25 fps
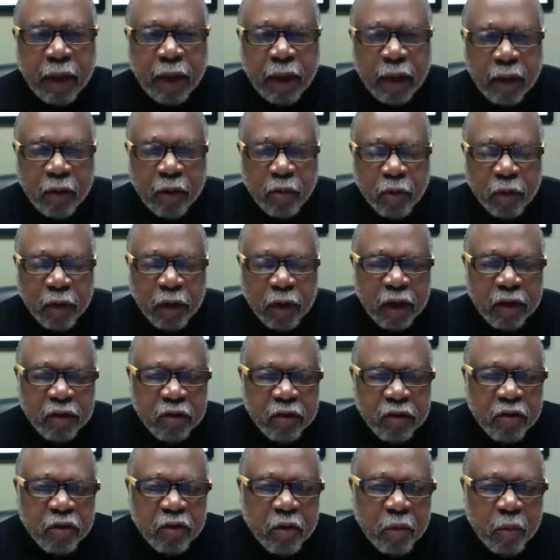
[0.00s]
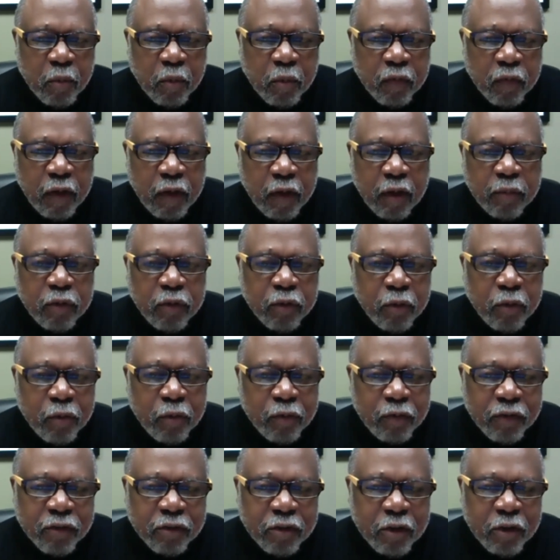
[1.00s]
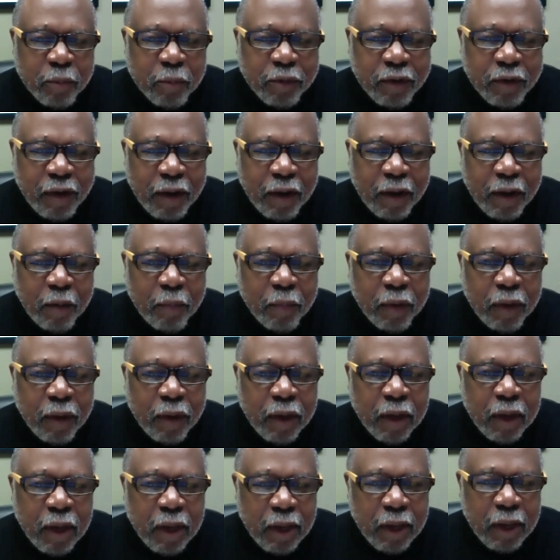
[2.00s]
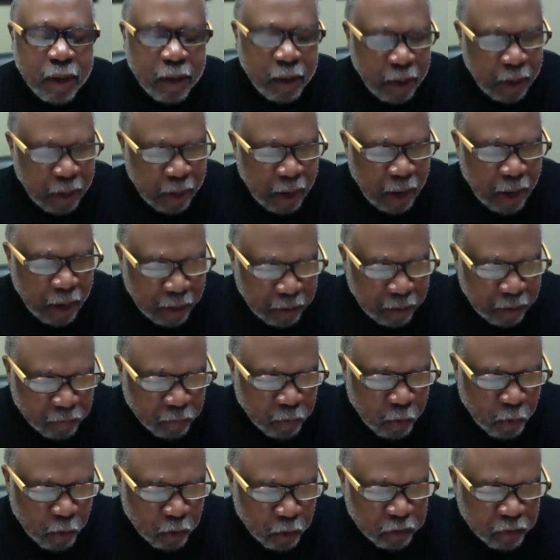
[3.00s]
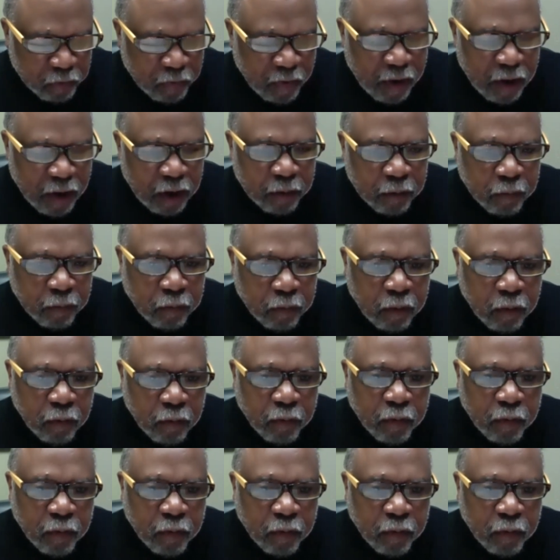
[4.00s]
a relationship with Abdul for some time. And I, of course, have had a